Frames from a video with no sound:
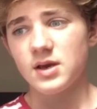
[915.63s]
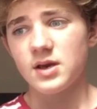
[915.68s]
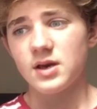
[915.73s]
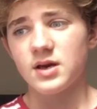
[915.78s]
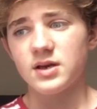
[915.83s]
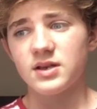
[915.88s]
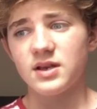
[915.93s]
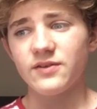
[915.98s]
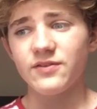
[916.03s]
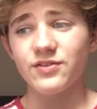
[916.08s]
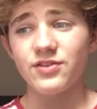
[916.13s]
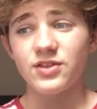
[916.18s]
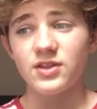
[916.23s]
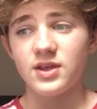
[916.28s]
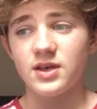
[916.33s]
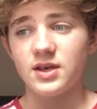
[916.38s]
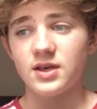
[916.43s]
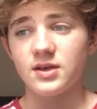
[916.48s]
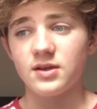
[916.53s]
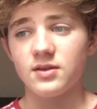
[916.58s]
Another
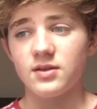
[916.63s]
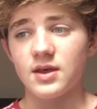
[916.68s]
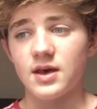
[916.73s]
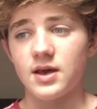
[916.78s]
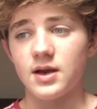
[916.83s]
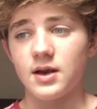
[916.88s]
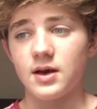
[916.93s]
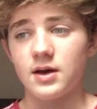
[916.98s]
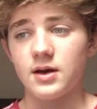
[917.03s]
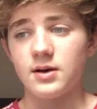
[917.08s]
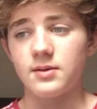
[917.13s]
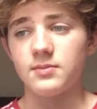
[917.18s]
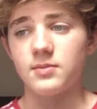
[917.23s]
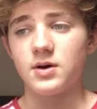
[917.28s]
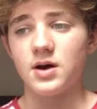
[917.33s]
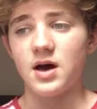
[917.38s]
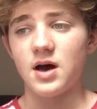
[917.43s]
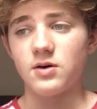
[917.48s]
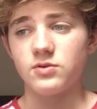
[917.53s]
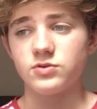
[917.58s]
thing that
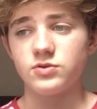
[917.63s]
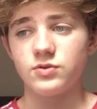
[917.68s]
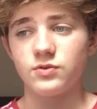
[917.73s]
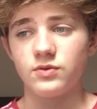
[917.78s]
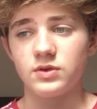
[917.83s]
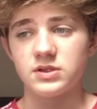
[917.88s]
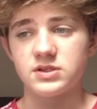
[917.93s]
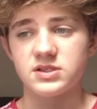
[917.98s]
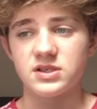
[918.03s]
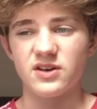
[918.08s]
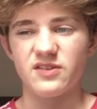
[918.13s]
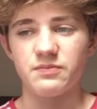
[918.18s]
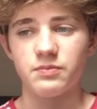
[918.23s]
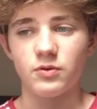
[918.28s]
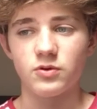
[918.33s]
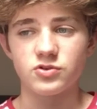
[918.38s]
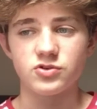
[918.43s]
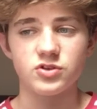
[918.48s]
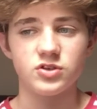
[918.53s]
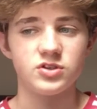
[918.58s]
I'll do with
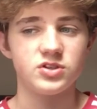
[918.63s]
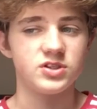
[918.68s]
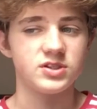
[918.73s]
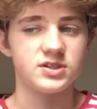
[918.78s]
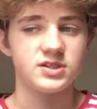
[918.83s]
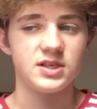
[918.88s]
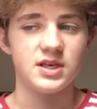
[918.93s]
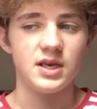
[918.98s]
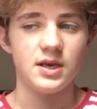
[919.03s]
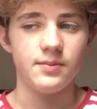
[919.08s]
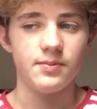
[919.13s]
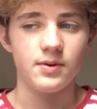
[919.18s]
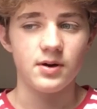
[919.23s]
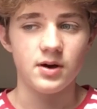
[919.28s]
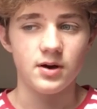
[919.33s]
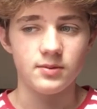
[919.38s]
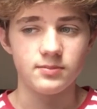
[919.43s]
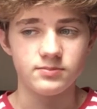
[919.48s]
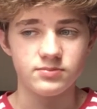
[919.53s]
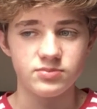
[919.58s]
self-portrait, just keep
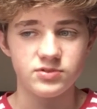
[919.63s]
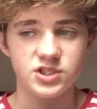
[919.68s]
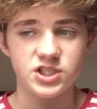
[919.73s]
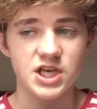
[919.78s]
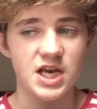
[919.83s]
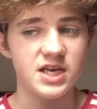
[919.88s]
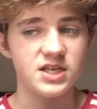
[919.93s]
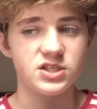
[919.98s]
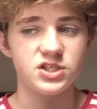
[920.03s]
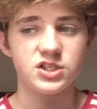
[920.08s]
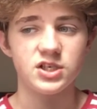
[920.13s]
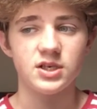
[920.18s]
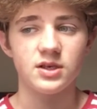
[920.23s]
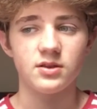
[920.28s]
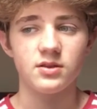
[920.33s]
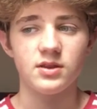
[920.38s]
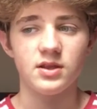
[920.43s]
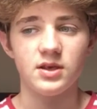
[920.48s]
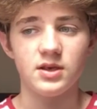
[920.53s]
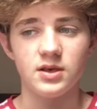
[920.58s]

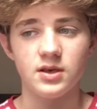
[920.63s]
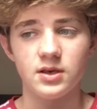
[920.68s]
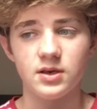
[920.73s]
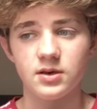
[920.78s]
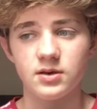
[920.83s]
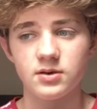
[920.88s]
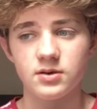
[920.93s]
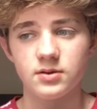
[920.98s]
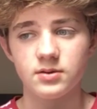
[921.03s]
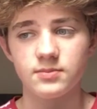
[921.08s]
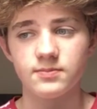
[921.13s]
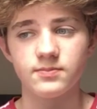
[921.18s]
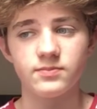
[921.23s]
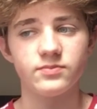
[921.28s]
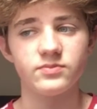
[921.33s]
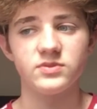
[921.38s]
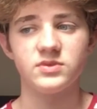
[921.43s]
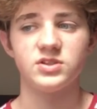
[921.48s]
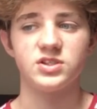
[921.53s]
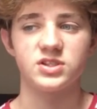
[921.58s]
changing the
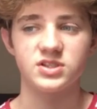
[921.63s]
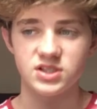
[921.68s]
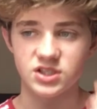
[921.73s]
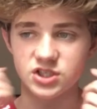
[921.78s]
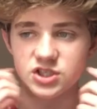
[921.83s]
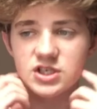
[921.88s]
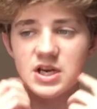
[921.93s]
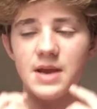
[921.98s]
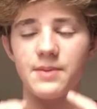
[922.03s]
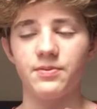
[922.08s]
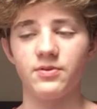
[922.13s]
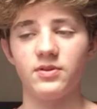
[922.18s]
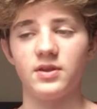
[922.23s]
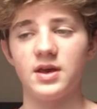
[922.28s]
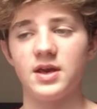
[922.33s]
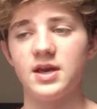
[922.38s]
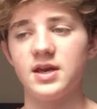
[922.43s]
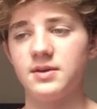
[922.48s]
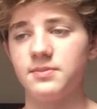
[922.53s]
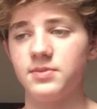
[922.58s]
shape of the
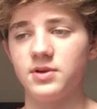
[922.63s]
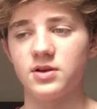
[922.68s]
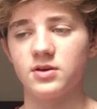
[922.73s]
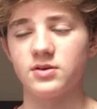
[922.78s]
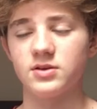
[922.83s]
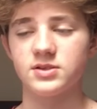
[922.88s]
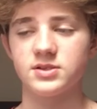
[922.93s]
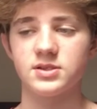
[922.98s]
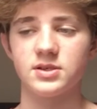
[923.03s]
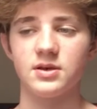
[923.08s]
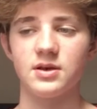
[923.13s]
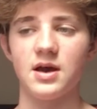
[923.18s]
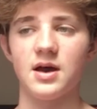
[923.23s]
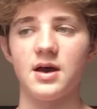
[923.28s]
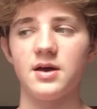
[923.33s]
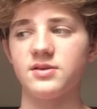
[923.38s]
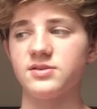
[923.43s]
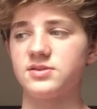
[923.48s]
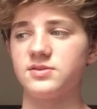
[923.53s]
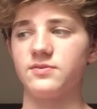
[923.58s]
head, because
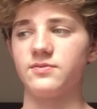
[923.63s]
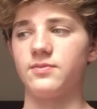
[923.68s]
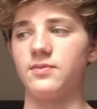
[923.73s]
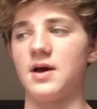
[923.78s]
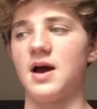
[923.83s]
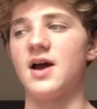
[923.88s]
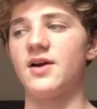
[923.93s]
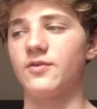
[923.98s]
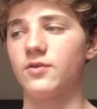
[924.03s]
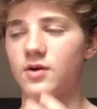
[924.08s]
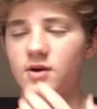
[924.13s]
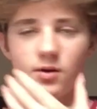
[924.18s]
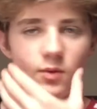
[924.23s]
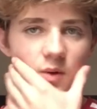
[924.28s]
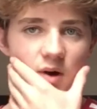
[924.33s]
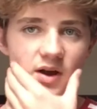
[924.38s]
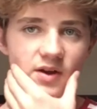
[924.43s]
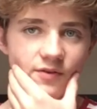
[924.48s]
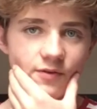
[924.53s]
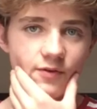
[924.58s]
I have quite a
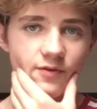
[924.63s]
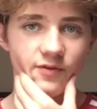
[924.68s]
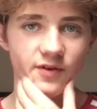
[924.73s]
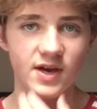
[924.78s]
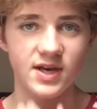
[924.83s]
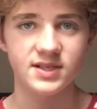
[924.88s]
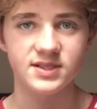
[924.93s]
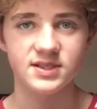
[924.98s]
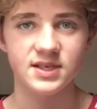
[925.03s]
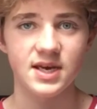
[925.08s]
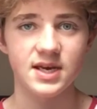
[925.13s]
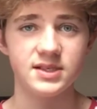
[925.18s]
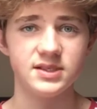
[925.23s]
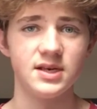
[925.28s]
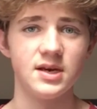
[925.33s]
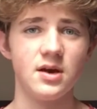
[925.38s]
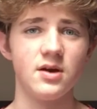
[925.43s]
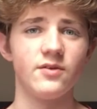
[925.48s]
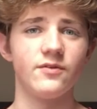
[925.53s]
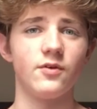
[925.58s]
wide face and
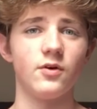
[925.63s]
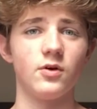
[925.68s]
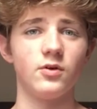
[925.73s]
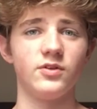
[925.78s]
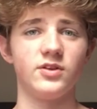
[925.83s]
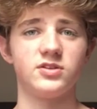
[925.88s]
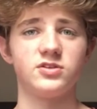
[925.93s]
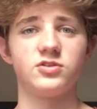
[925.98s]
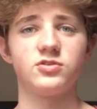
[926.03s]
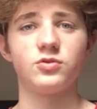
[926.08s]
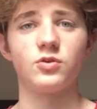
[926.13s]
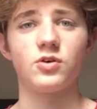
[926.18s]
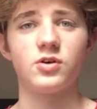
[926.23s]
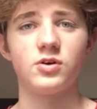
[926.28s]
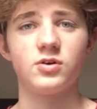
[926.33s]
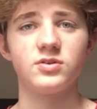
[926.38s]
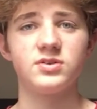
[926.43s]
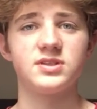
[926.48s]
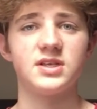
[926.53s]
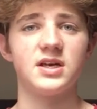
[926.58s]
for all the
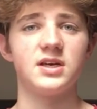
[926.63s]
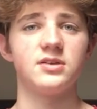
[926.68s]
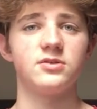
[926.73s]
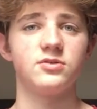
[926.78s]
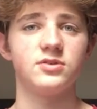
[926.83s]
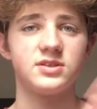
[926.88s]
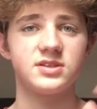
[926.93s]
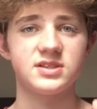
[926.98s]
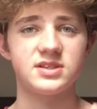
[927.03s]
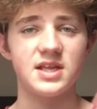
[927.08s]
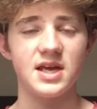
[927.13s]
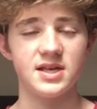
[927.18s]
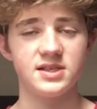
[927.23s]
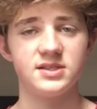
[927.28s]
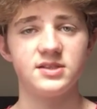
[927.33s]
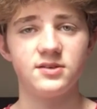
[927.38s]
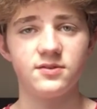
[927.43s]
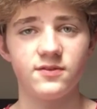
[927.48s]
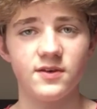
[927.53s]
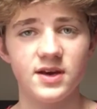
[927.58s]
tutorials they do the
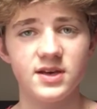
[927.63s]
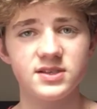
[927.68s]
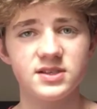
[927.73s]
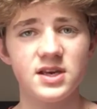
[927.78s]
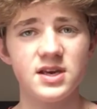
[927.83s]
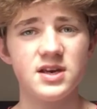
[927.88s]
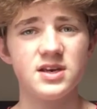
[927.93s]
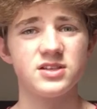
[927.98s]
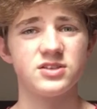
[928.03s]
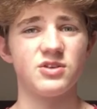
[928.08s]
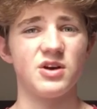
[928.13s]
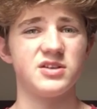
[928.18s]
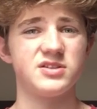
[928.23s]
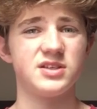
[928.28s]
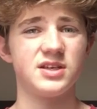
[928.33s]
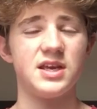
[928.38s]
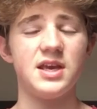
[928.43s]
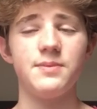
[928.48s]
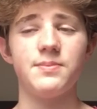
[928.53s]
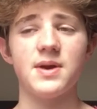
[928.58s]
standard face, so I had
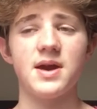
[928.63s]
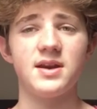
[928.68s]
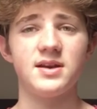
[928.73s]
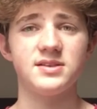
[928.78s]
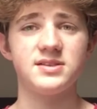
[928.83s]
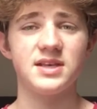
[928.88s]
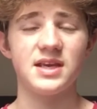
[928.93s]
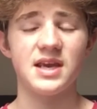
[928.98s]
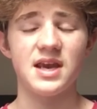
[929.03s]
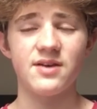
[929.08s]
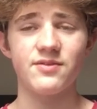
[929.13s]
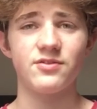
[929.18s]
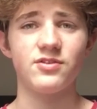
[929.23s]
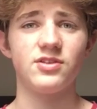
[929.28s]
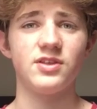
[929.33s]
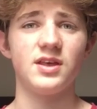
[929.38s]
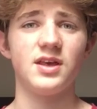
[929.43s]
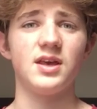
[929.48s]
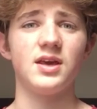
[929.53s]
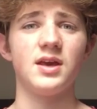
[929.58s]
to keep editing
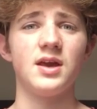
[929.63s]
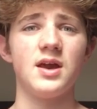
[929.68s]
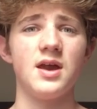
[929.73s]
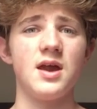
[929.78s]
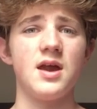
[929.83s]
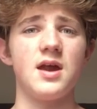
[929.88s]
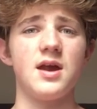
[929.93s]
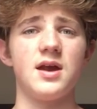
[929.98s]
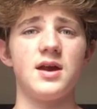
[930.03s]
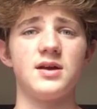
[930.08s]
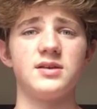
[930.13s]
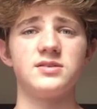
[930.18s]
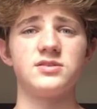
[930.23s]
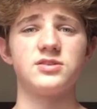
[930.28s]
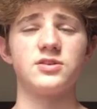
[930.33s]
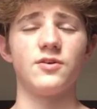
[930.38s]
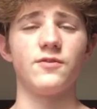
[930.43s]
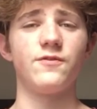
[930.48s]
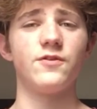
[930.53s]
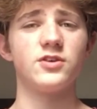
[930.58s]
everything. And
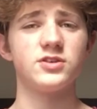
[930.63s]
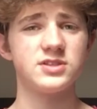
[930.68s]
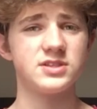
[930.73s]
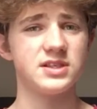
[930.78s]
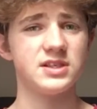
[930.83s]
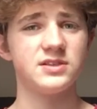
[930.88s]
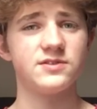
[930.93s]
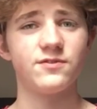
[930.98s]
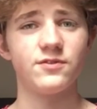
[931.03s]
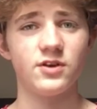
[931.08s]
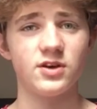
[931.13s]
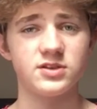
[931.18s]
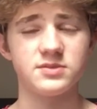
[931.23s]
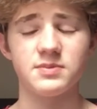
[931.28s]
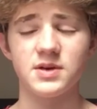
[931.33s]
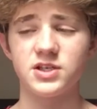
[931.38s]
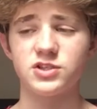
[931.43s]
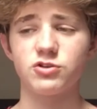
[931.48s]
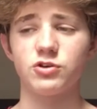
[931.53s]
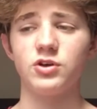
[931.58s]
so first things first,
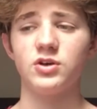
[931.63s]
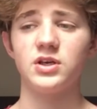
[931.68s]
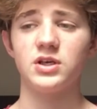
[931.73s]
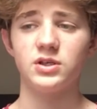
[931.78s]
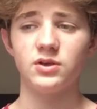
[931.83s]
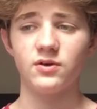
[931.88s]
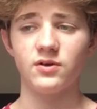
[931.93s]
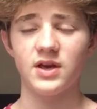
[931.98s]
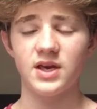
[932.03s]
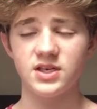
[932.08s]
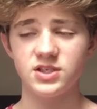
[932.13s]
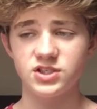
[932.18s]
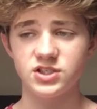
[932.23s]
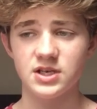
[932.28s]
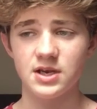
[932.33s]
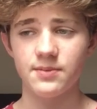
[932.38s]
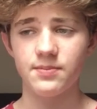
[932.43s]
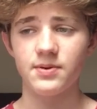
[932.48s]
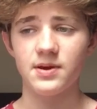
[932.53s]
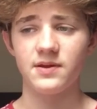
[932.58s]
make sure you get your head
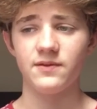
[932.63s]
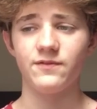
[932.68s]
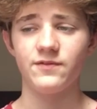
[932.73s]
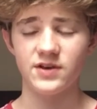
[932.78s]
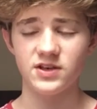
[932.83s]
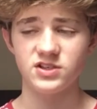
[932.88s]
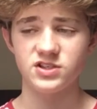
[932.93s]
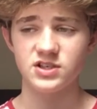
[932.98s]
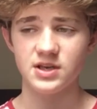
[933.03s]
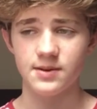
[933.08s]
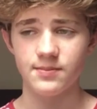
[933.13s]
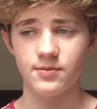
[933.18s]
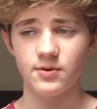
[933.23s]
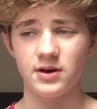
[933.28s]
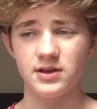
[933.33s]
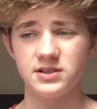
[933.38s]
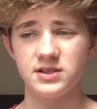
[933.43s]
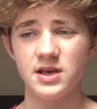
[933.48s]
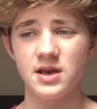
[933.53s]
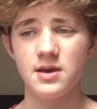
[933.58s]
shape and face shape
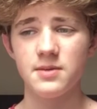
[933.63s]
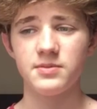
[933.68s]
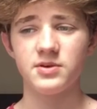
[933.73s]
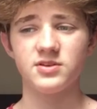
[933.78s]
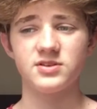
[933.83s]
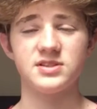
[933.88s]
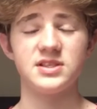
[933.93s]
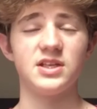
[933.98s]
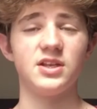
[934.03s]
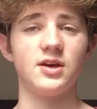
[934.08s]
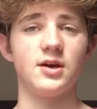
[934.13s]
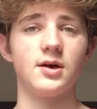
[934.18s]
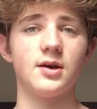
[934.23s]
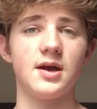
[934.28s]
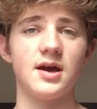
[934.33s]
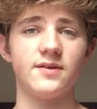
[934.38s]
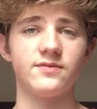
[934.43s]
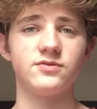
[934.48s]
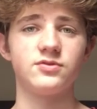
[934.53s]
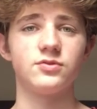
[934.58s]
right, because then you're going to
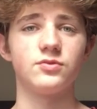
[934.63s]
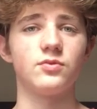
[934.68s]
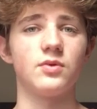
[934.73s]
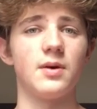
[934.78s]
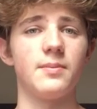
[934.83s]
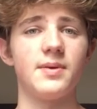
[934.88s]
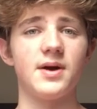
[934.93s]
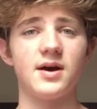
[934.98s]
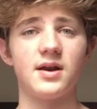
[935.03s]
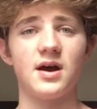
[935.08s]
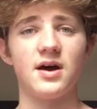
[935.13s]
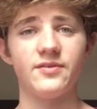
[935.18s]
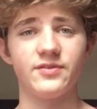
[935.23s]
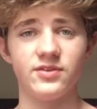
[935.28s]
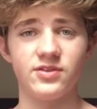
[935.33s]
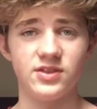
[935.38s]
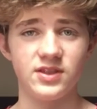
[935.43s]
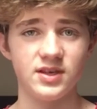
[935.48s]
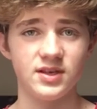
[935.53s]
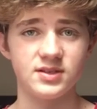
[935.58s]
have to rub out other
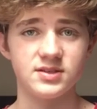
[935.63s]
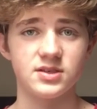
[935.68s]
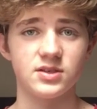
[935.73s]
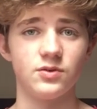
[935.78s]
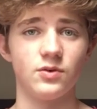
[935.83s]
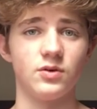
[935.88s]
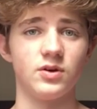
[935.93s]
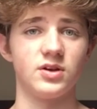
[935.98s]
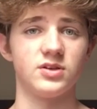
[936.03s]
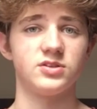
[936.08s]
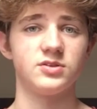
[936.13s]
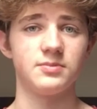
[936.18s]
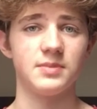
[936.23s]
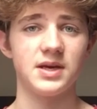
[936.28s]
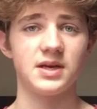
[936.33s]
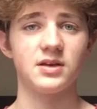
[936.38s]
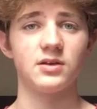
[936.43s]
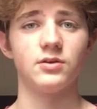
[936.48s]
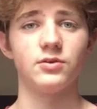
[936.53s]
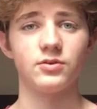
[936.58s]
things in order to
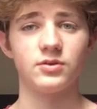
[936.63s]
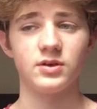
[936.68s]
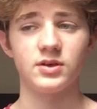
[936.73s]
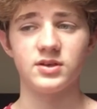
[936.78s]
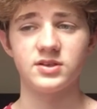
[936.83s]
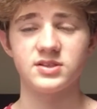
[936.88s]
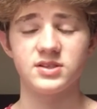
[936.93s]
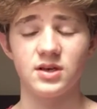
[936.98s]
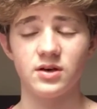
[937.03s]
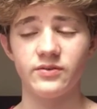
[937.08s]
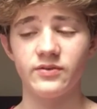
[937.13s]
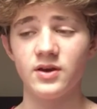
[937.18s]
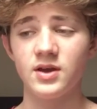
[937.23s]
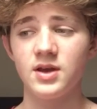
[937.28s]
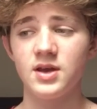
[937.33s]
make it look like yourself.